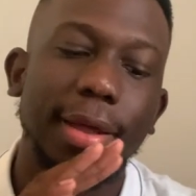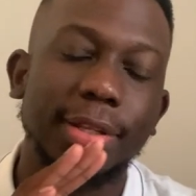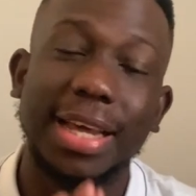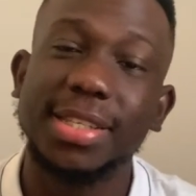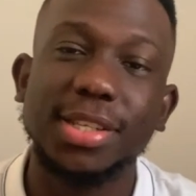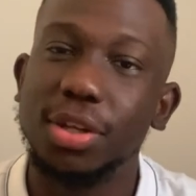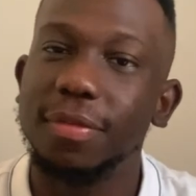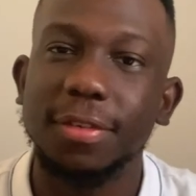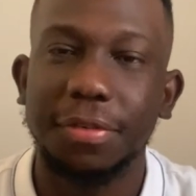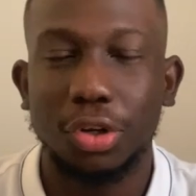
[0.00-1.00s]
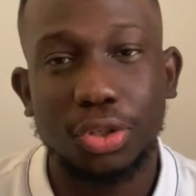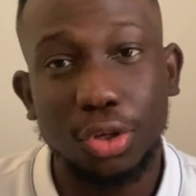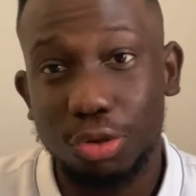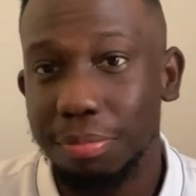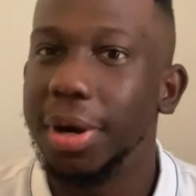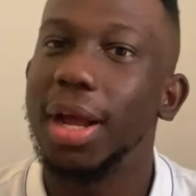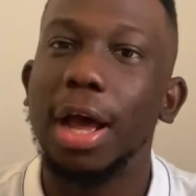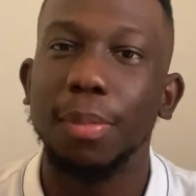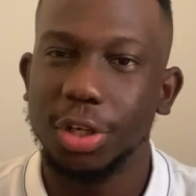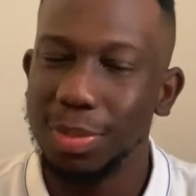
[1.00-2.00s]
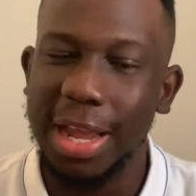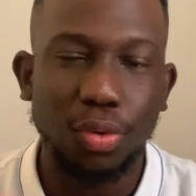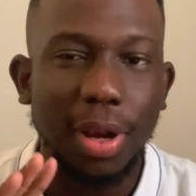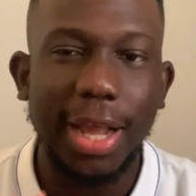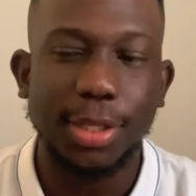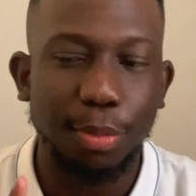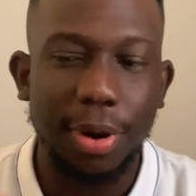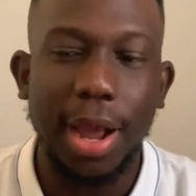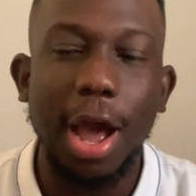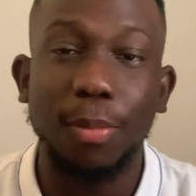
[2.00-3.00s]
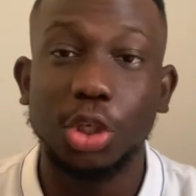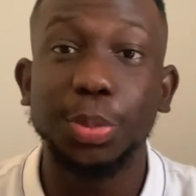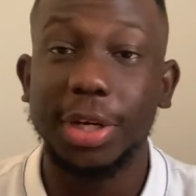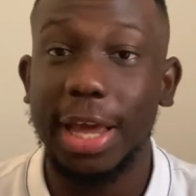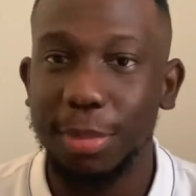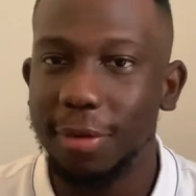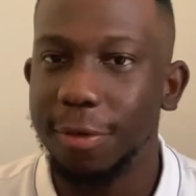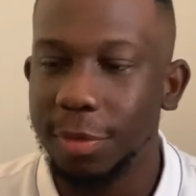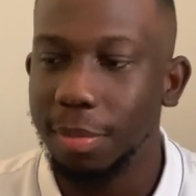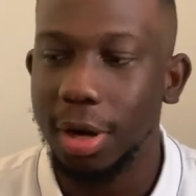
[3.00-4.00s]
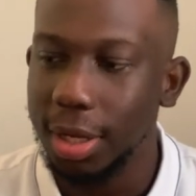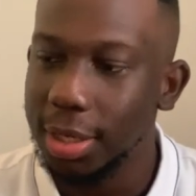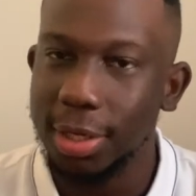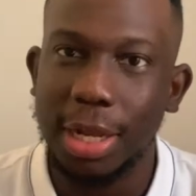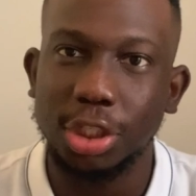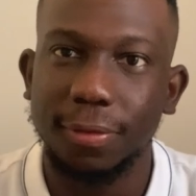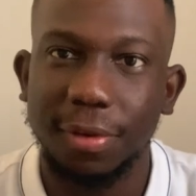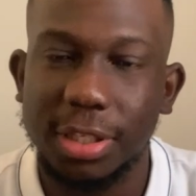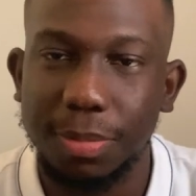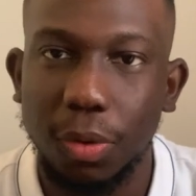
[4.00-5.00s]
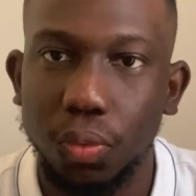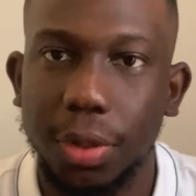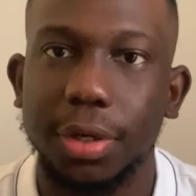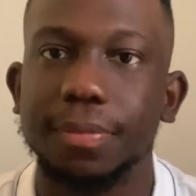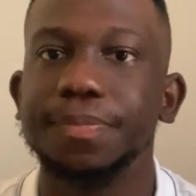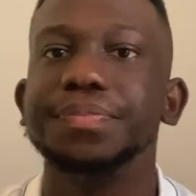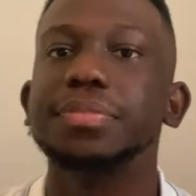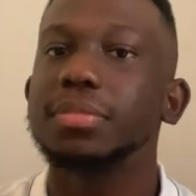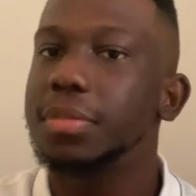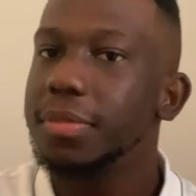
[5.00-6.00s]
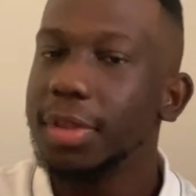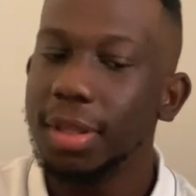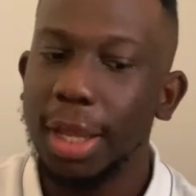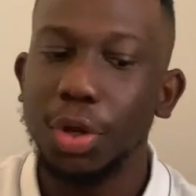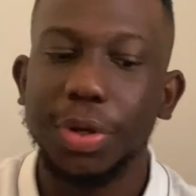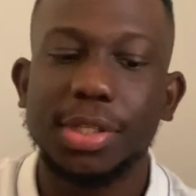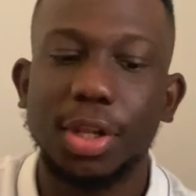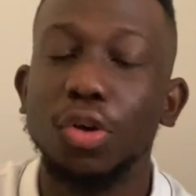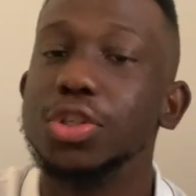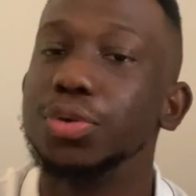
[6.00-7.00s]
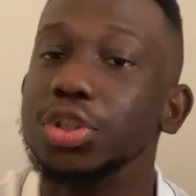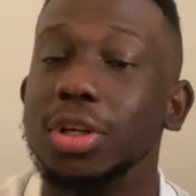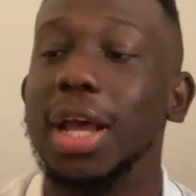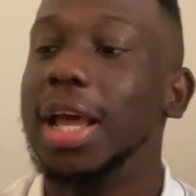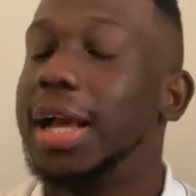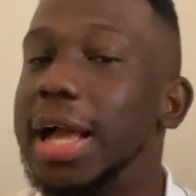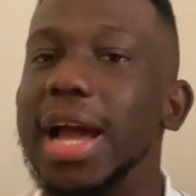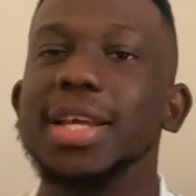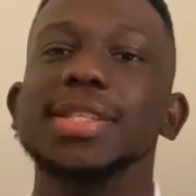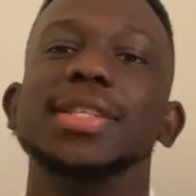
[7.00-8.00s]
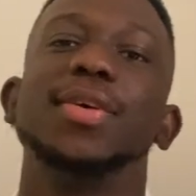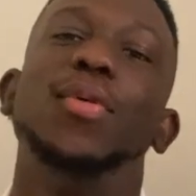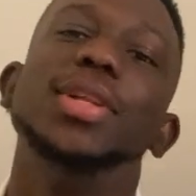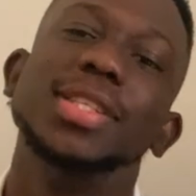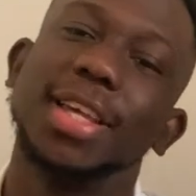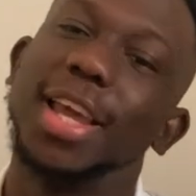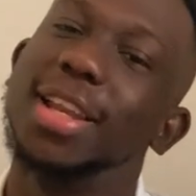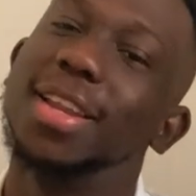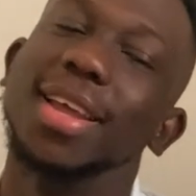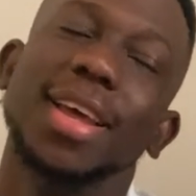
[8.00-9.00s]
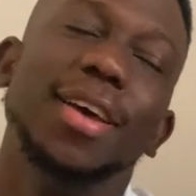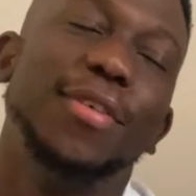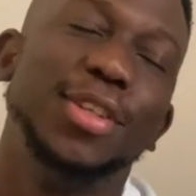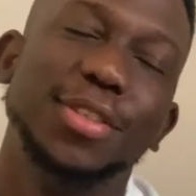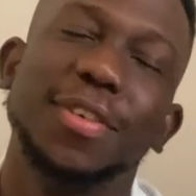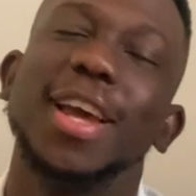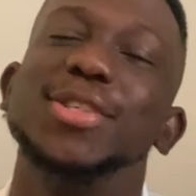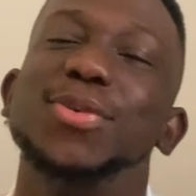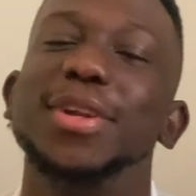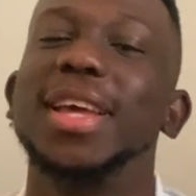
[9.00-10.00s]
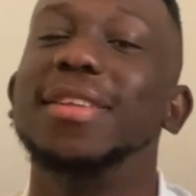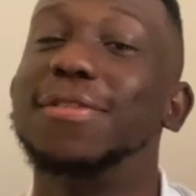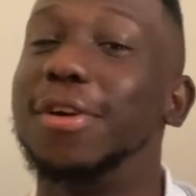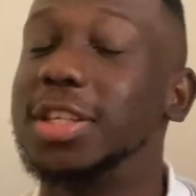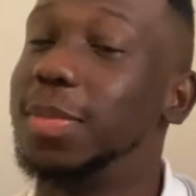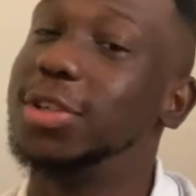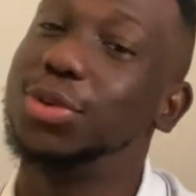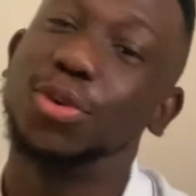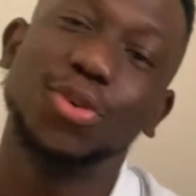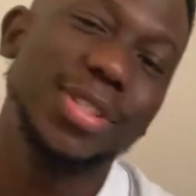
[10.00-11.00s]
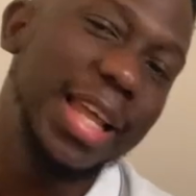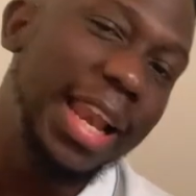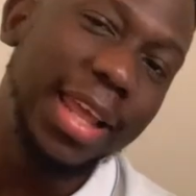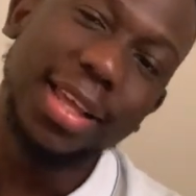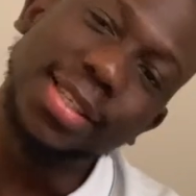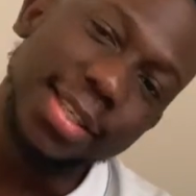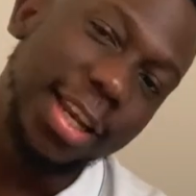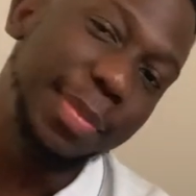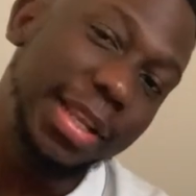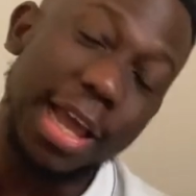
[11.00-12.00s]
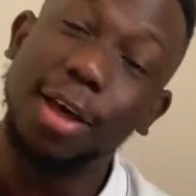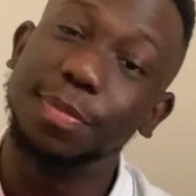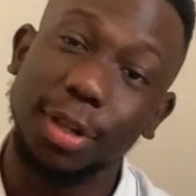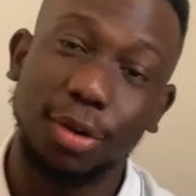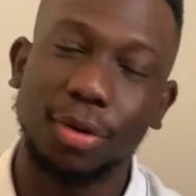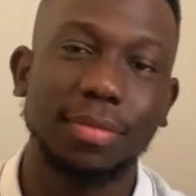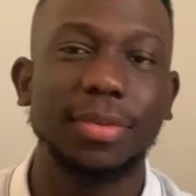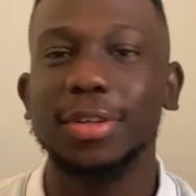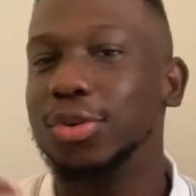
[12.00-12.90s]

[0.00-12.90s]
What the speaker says: The essence of this video is not to brag how much. I don't like to brag how much money I make from the market. I just feel it's a bit weird. Anyways, long story short, guys, once again, for those of you guys who want to get the Forex Mastery course, the link is going to be down below.